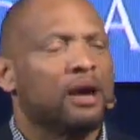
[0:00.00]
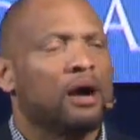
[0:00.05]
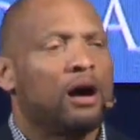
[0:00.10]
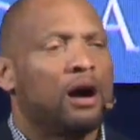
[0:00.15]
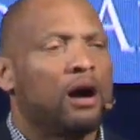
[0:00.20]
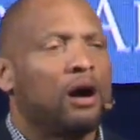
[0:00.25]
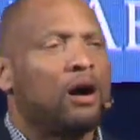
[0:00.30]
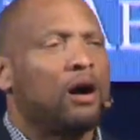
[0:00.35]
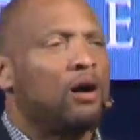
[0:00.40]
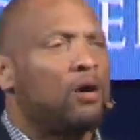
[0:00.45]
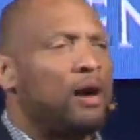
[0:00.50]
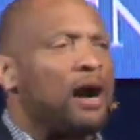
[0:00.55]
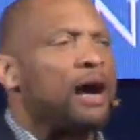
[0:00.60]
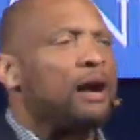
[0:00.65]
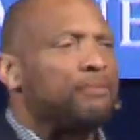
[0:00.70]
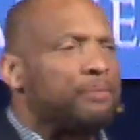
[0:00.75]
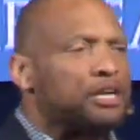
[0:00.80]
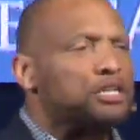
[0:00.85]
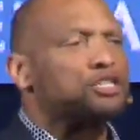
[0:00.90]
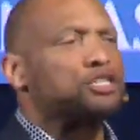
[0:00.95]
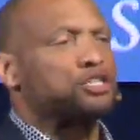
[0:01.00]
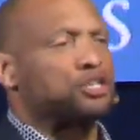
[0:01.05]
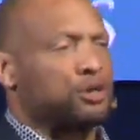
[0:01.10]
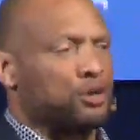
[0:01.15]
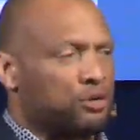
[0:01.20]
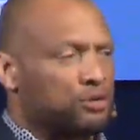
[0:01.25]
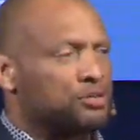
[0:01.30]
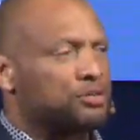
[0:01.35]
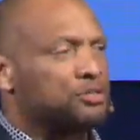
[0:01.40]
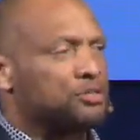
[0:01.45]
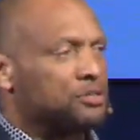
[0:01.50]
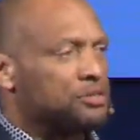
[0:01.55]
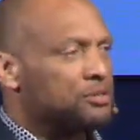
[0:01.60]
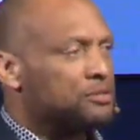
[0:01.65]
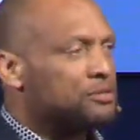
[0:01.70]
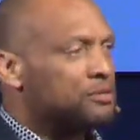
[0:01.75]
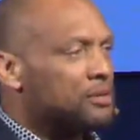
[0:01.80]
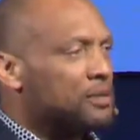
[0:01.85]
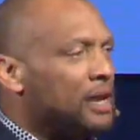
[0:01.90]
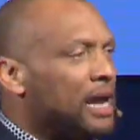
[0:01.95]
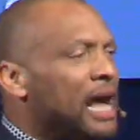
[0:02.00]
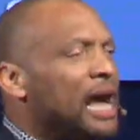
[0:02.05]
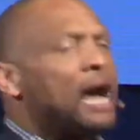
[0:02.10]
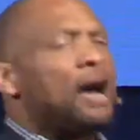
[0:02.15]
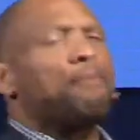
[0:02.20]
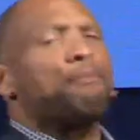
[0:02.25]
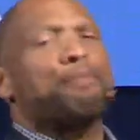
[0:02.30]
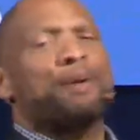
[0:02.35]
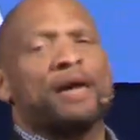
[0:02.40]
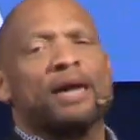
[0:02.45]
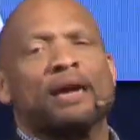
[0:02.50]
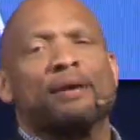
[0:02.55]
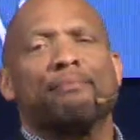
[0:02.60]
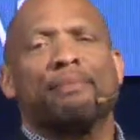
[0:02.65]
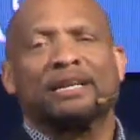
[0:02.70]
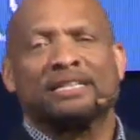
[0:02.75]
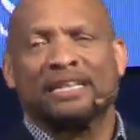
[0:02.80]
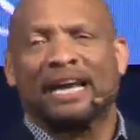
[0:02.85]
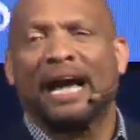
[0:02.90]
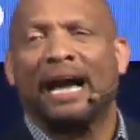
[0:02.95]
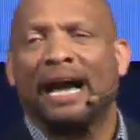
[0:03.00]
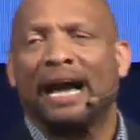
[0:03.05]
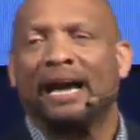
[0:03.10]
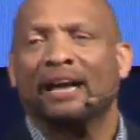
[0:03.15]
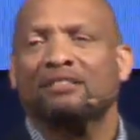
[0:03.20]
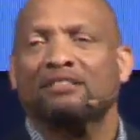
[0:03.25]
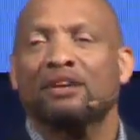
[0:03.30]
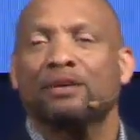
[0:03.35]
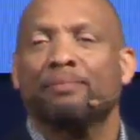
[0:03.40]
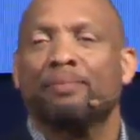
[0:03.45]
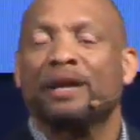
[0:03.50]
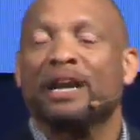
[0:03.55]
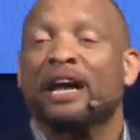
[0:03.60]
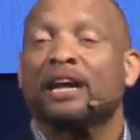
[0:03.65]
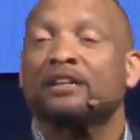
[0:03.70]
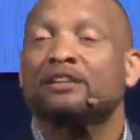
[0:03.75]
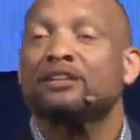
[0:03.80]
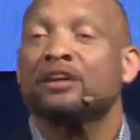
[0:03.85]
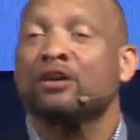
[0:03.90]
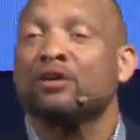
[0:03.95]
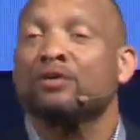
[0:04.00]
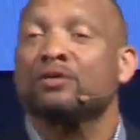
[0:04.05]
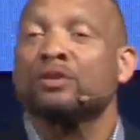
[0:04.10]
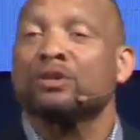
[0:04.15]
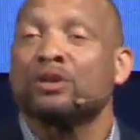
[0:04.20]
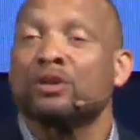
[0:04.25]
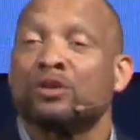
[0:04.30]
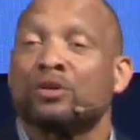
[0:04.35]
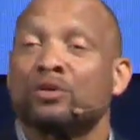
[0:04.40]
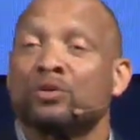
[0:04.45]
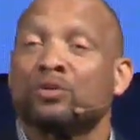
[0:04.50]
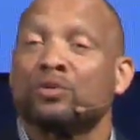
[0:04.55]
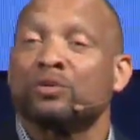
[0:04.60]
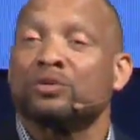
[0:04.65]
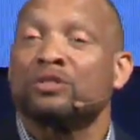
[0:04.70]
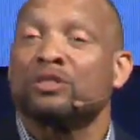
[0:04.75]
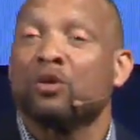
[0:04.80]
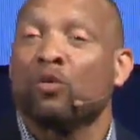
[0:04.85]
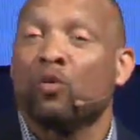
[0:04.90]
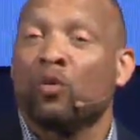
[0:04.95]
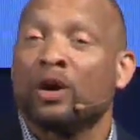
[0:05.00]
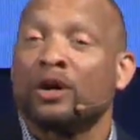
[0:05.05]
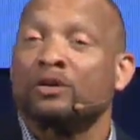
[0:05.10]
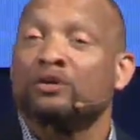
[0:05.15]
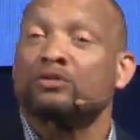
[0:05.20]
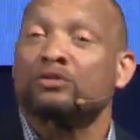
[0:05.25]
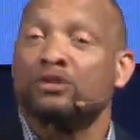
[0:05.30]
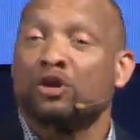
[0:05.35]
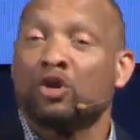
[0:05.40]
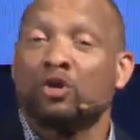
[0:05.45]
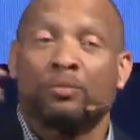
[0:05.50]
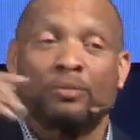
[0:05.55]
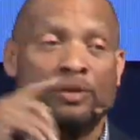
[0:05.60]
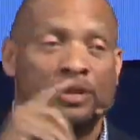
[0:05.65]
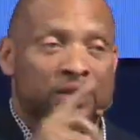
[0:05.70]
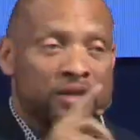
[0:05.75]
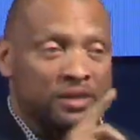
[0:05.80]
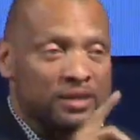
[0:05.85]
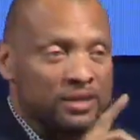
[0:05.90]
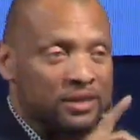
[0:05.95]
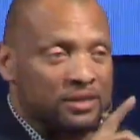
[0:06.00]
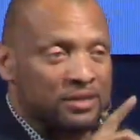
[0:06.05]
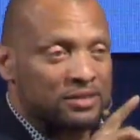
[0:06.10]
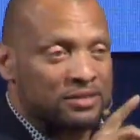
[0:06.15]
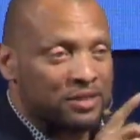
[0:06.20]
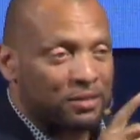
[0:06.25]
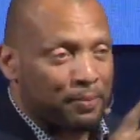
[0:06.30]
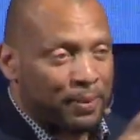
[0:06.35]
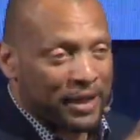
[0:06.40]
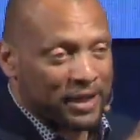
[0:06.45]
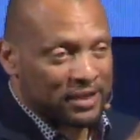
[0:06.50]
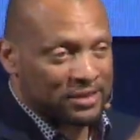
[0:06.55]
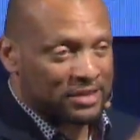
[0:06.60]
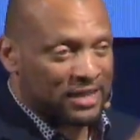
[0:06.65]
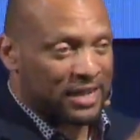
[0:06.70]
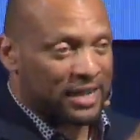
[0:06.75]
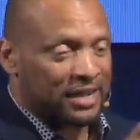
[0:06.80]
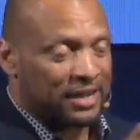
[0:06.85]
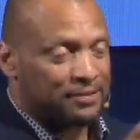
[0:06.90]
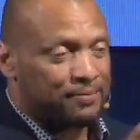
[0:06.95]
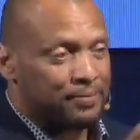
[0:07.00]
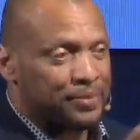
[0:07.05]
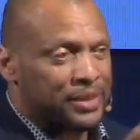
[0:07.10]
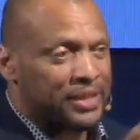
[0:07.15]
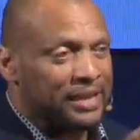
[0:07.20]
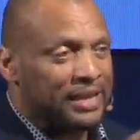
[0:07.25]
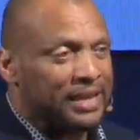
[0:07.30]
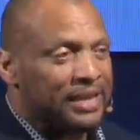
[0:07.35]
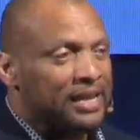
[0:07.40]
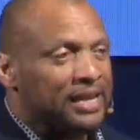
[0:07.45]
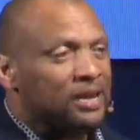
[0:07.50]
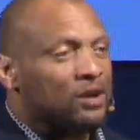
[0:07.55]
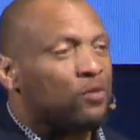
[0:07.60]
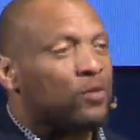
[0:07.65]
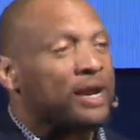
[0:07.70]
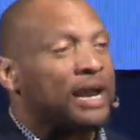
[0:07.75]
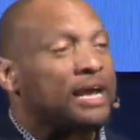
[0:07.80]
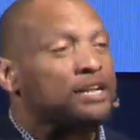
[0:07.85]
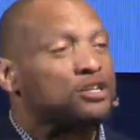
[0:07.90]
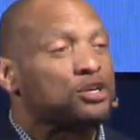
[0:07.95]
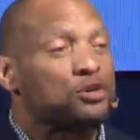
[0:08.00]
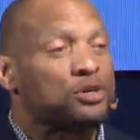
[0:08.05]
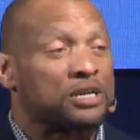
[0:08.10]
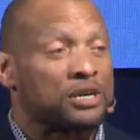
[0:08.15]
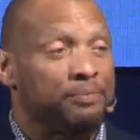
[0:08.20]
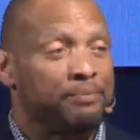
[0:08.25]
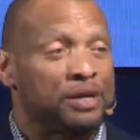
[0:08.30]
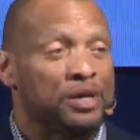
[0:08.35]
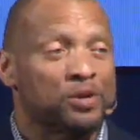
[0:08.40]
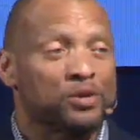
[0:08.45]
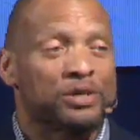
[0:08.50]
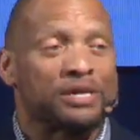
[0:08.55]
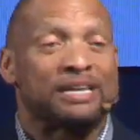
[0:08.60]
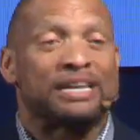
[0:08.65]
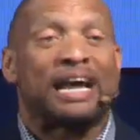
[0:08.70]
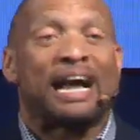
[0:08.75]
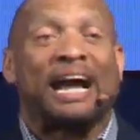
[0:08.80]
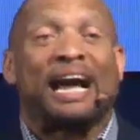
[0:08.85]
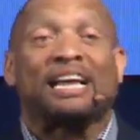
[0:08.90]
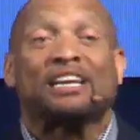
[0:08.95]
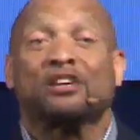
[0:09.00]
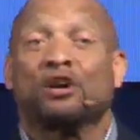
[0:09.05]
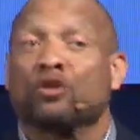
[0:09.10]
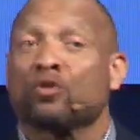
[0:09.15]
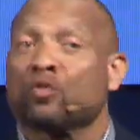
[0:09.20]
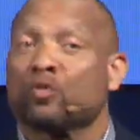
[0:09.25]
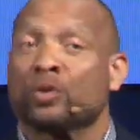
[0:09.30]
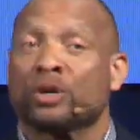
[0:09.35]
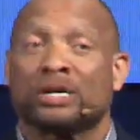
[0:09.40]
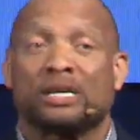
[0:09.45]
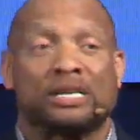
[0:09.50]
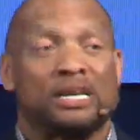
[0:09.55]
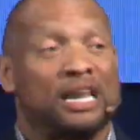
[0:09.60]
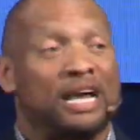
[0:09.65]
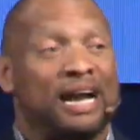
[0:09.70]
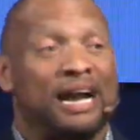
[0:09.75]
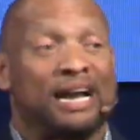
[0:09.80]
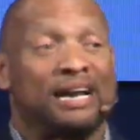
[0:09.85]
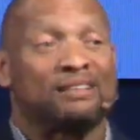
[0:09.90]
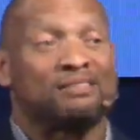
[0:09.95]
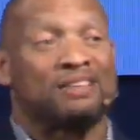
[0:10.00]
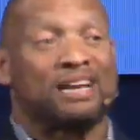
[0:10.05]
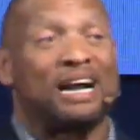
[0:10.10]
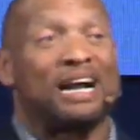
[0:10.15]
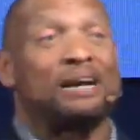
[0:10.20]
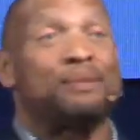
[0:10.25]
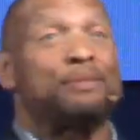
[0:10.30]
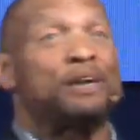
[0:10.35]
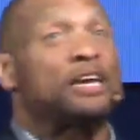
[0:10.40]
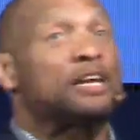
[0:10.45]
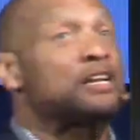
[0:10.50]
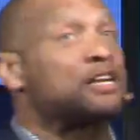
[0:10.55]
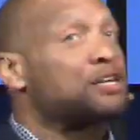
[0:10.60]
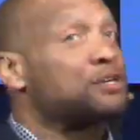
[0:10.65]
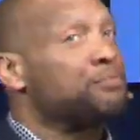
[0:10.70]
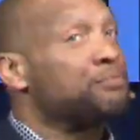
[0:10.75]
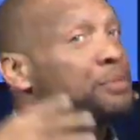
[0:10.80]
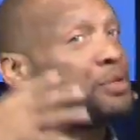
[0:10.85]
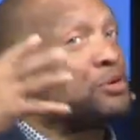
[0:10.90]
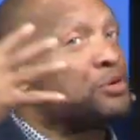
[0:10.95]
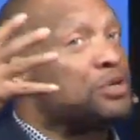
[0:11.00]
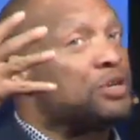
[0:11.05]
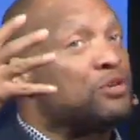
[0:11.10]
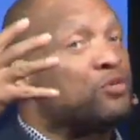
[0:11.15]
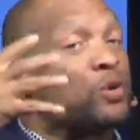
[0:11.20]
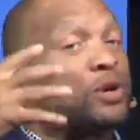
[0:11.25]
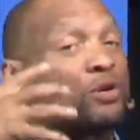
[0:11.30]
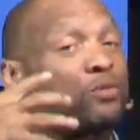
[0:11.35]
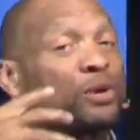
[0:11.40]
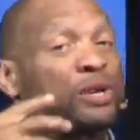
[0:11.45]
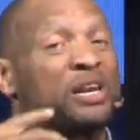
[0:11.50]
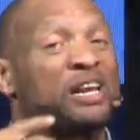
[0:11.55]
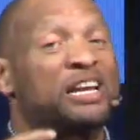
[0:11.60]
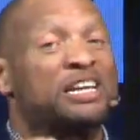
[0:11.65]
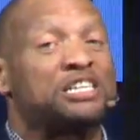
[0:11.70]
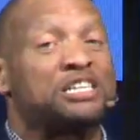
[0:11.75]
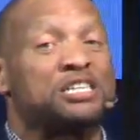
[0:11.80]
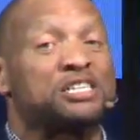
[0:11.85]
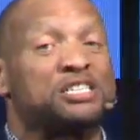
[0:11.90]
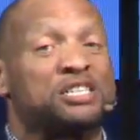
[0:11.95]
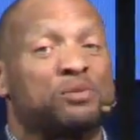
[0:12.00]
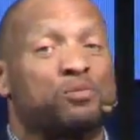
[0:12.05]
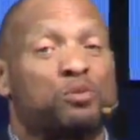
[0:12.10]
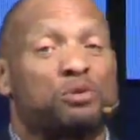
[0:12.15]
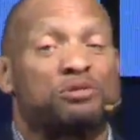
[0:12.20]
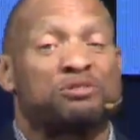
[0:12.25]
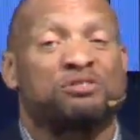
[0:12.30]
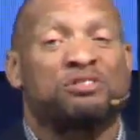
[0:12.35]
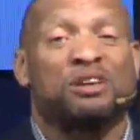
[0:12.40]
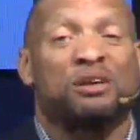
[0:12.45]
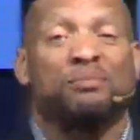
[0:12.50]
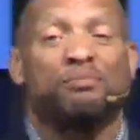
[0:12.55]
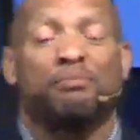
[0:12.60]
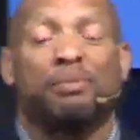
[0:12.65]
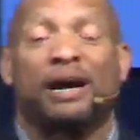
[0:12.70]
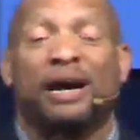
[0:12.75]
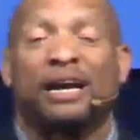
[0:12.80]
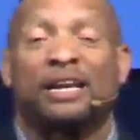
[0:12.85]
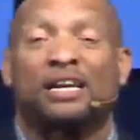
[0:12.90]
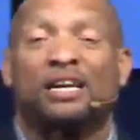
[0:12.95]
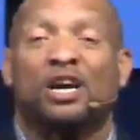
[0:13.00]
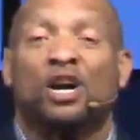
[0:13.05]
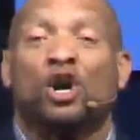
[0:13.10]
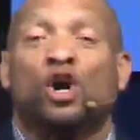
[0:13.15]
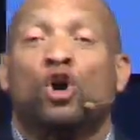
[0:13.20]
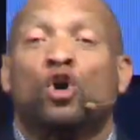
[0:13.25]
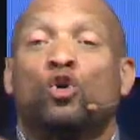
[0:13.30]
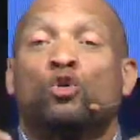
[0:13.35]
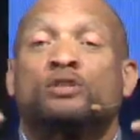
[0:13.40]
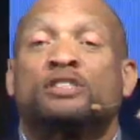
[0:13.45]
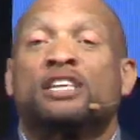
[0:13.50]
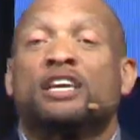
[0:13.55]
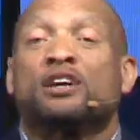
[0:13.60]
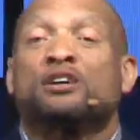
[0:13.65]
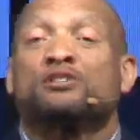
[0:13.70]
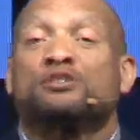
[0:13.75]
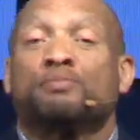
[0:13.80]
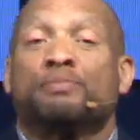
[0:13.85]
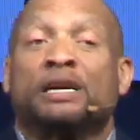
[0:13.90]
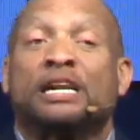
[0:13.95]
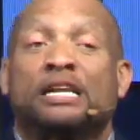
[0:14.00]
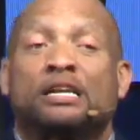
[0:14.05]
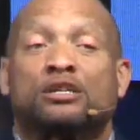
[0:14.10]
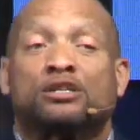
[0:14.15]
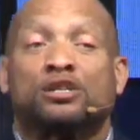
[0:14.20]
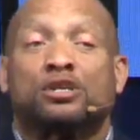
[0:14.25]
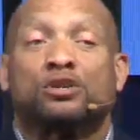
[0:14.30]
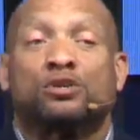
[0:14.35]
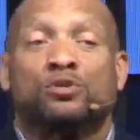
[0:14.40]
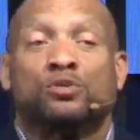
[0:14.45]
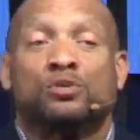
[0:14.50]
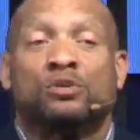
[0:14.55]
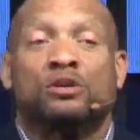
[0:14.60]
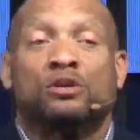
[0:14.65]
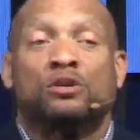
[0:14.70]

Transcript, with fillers: Oh, I'm in church. I'm paying my tithes, but I don't know the one who told me to pay the tithes. When I do communion, I don't realize I'm in communion with a relationship with somebody who tells me to do